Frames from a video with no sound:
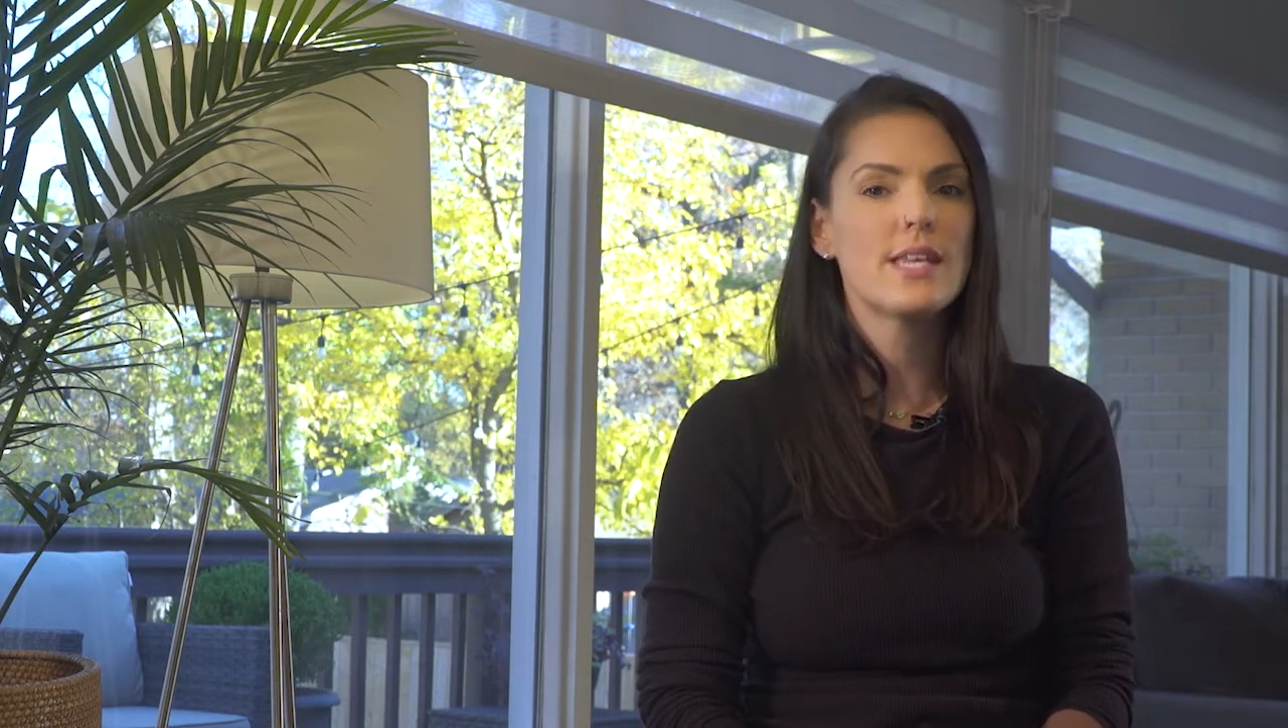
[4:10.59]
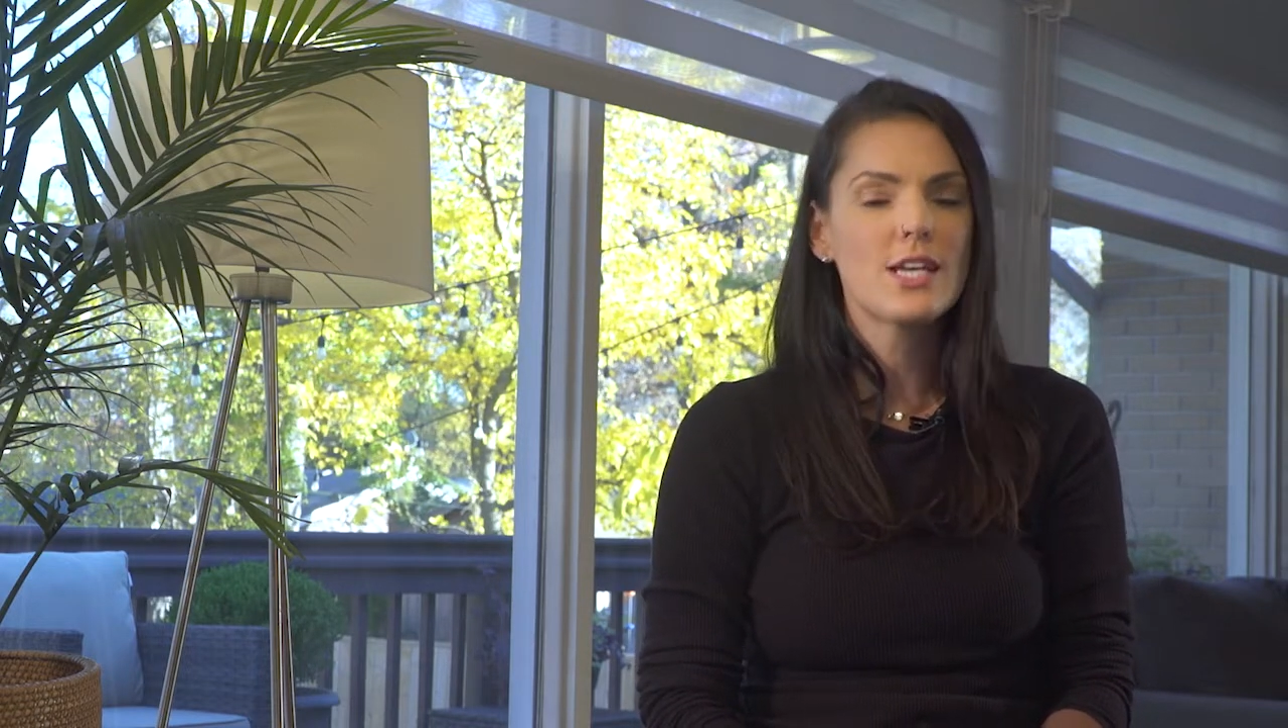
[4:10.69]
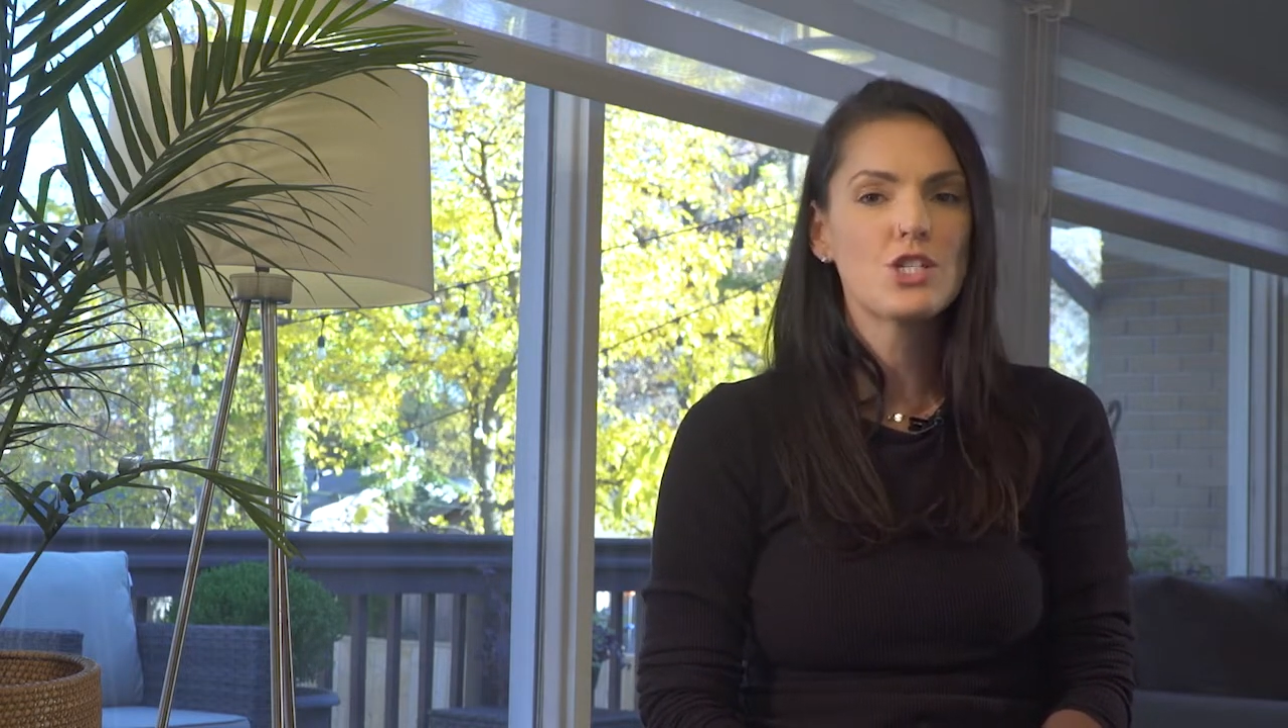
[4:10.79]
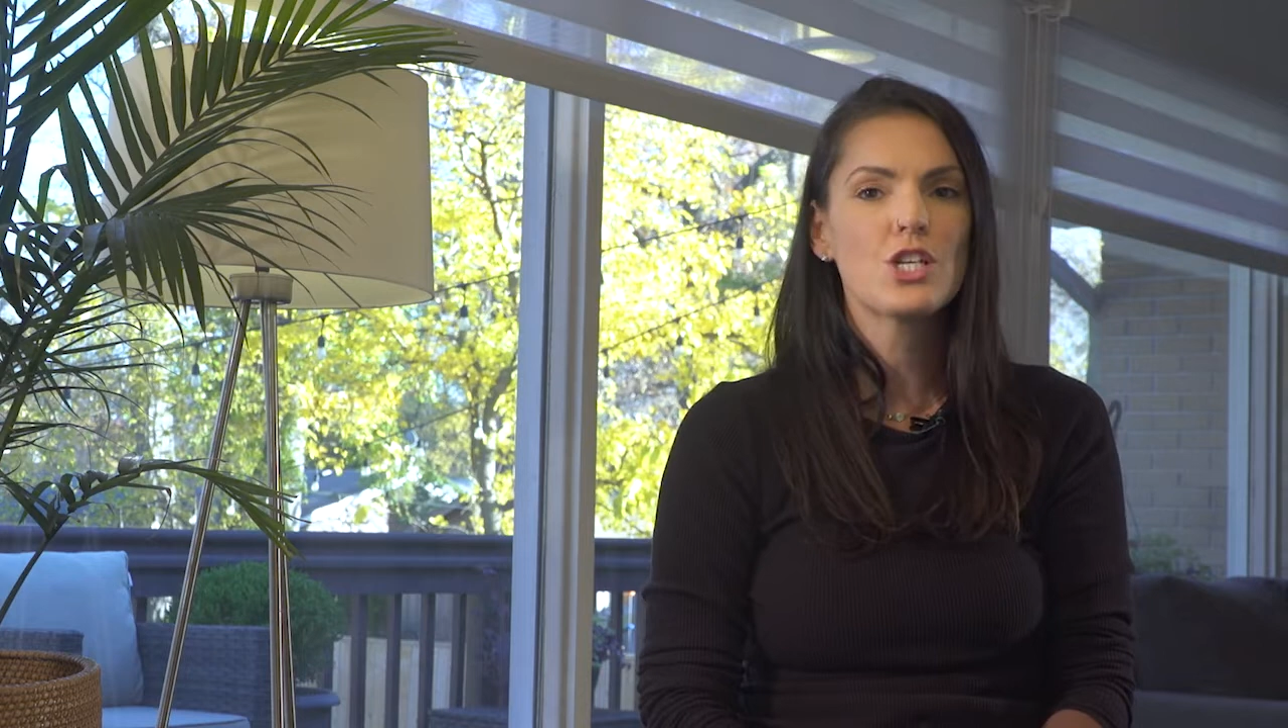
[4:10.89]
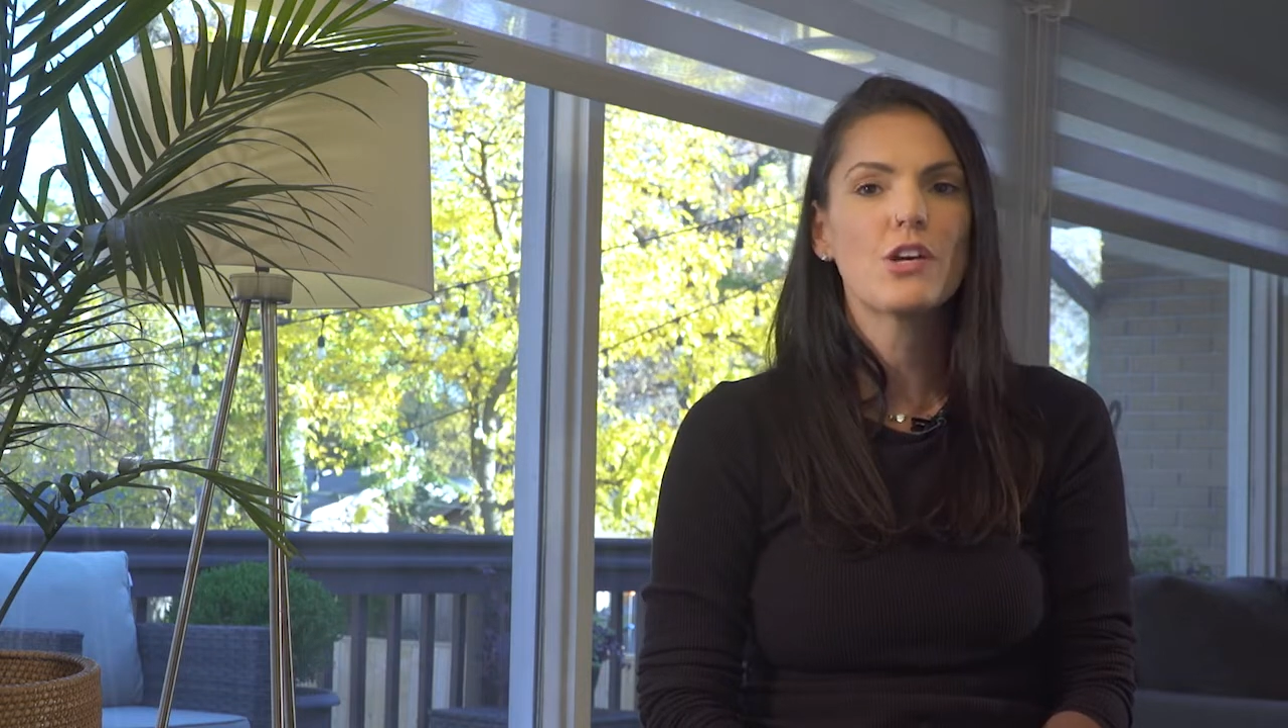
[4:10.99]

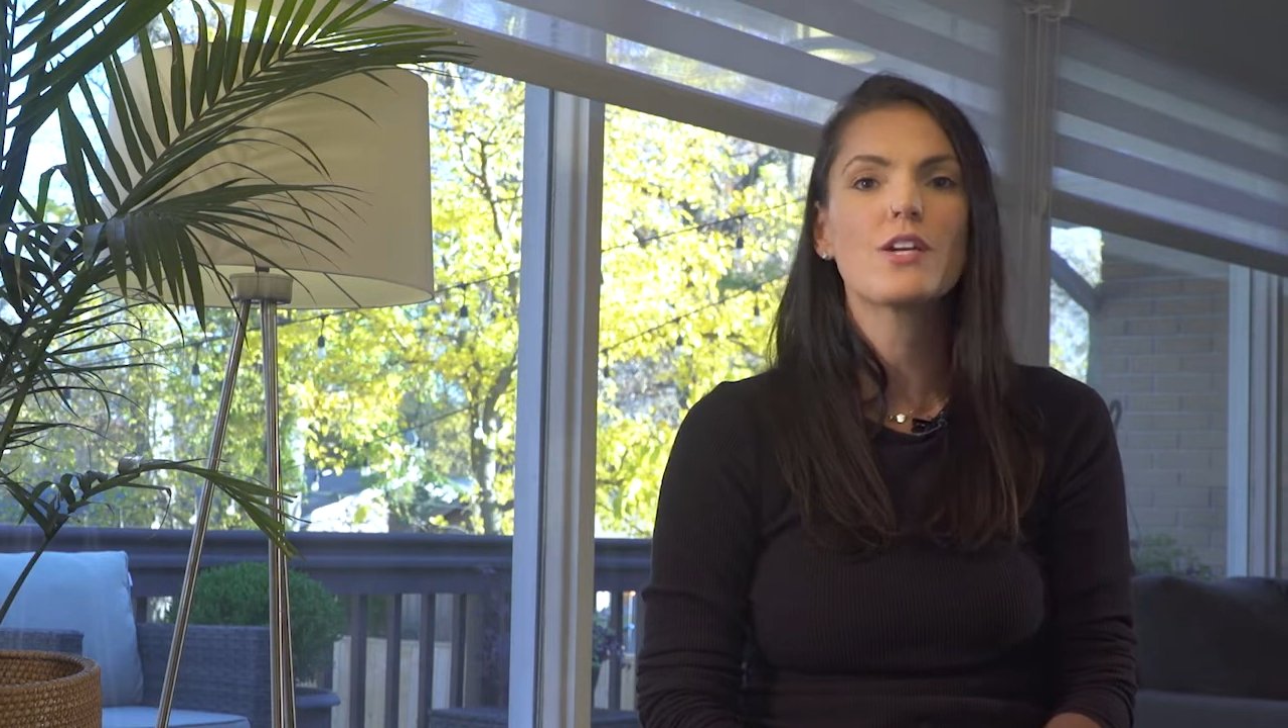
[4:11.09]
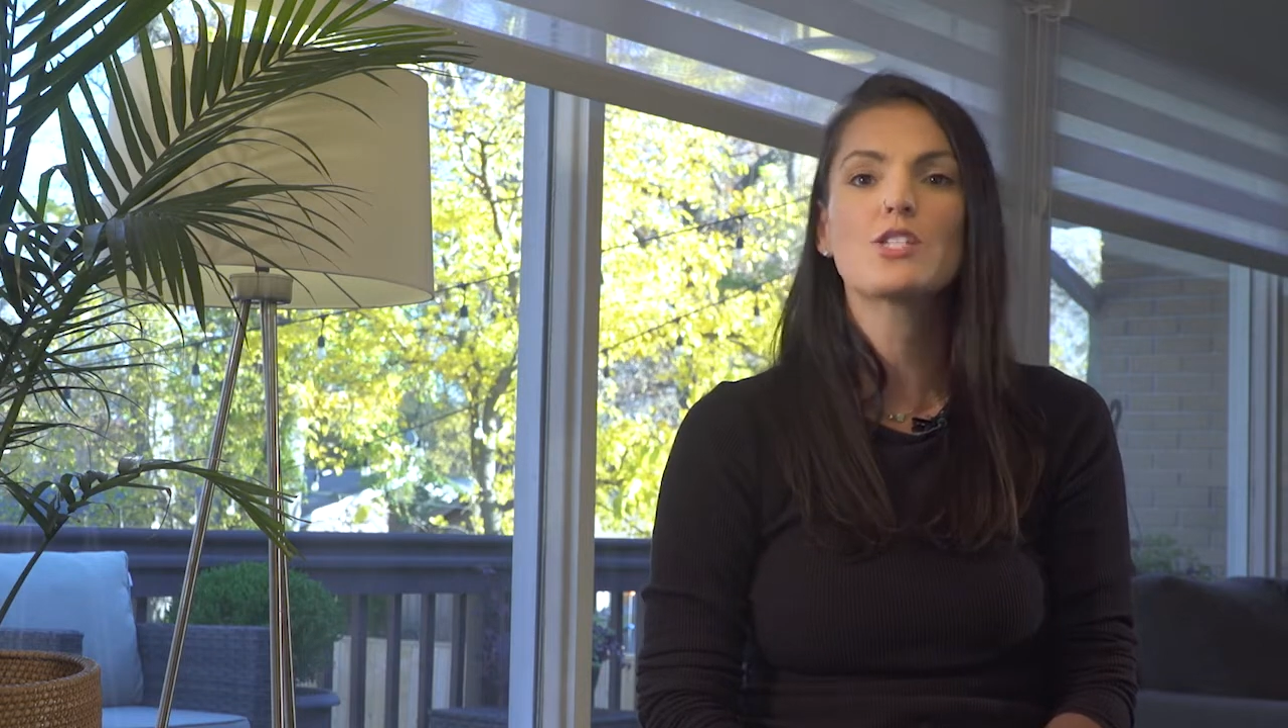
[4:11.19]
Engineering